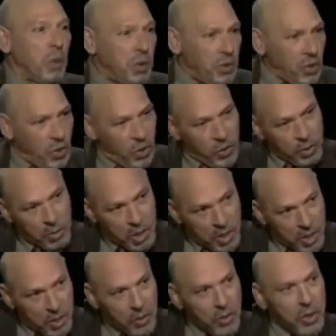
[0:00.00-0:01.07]
what is called
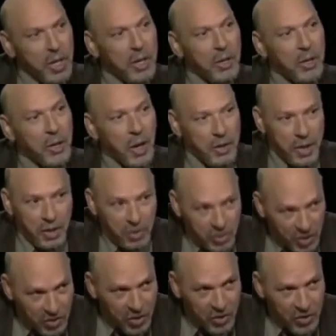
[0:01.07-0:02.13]
American theater, I think
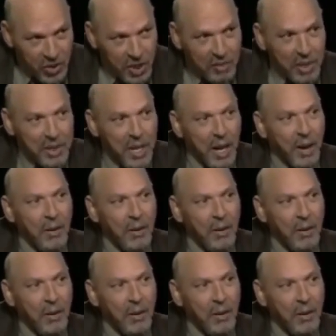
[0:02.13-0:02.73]
it's 67